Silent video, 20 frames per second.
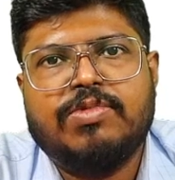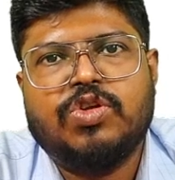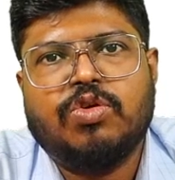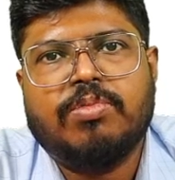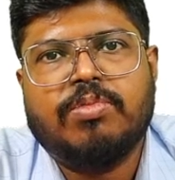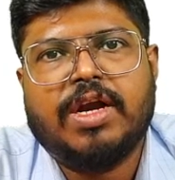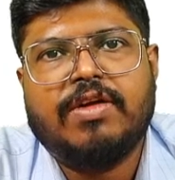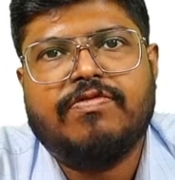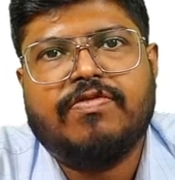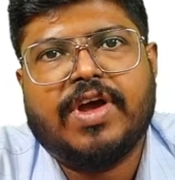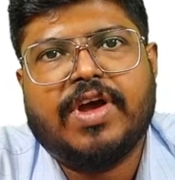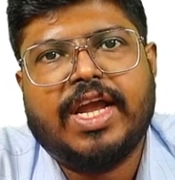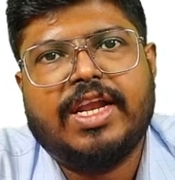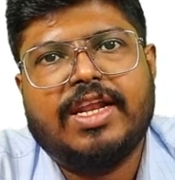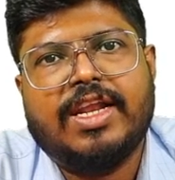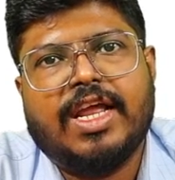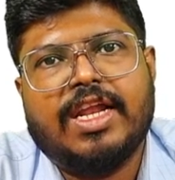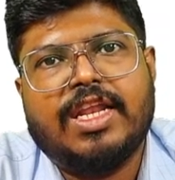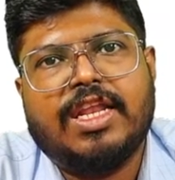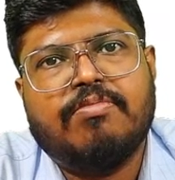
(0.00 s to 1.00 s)
you might find
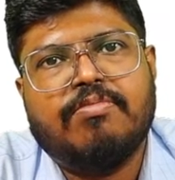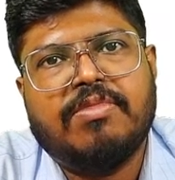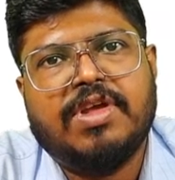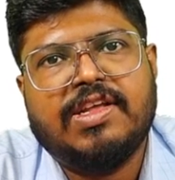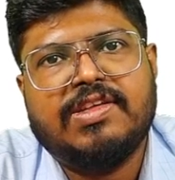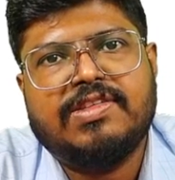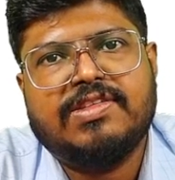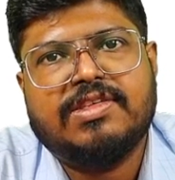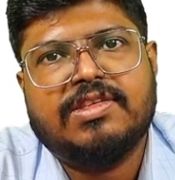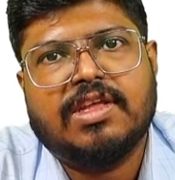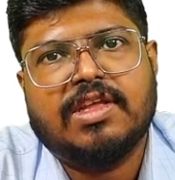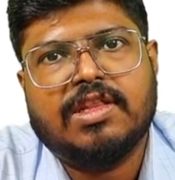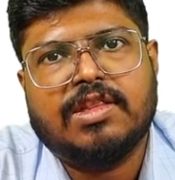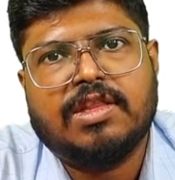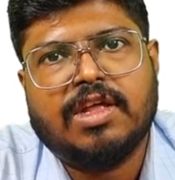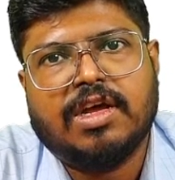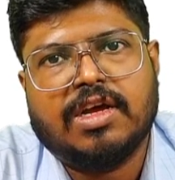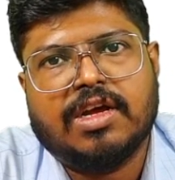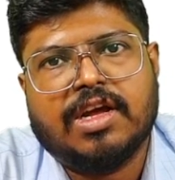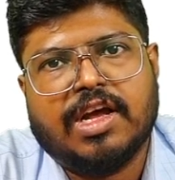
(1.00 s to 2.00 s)
that
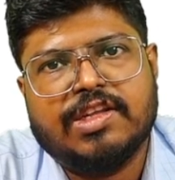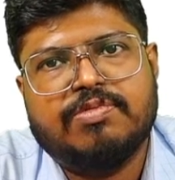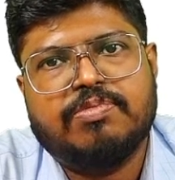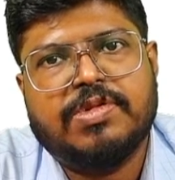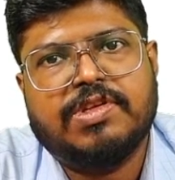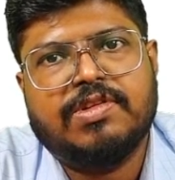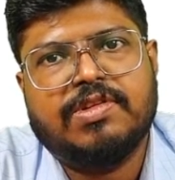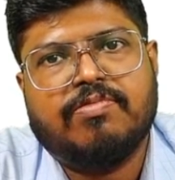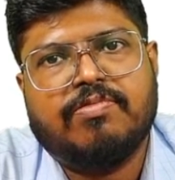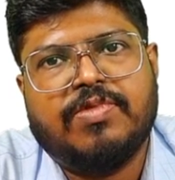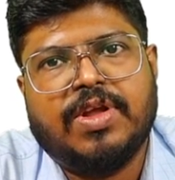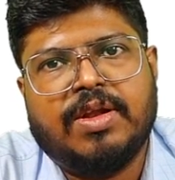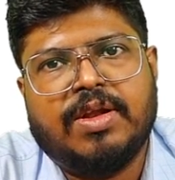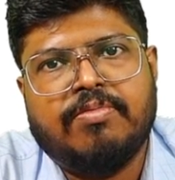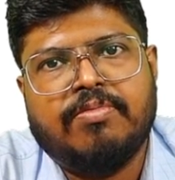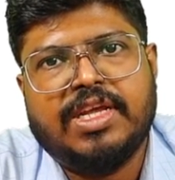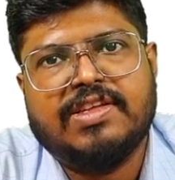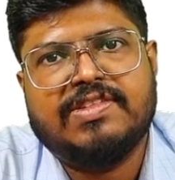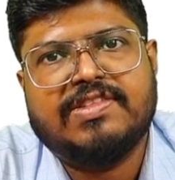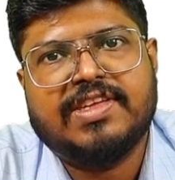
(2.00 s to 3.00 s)
the cusp will
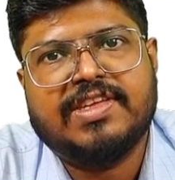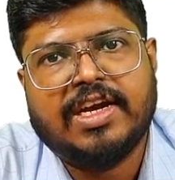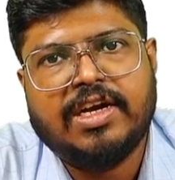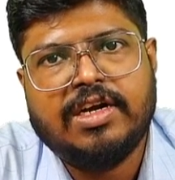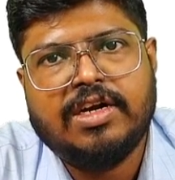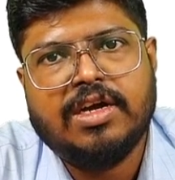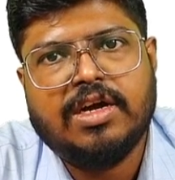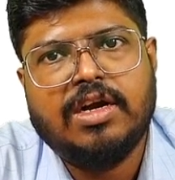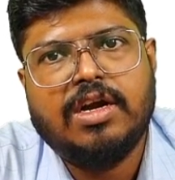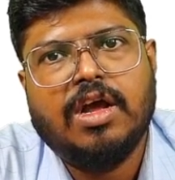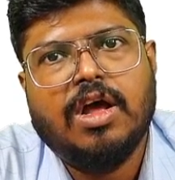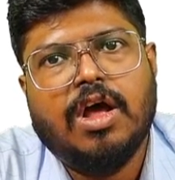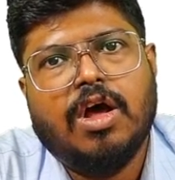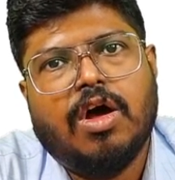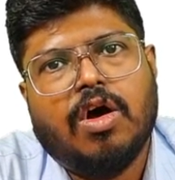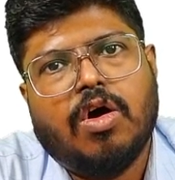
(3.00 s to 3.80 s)
be centered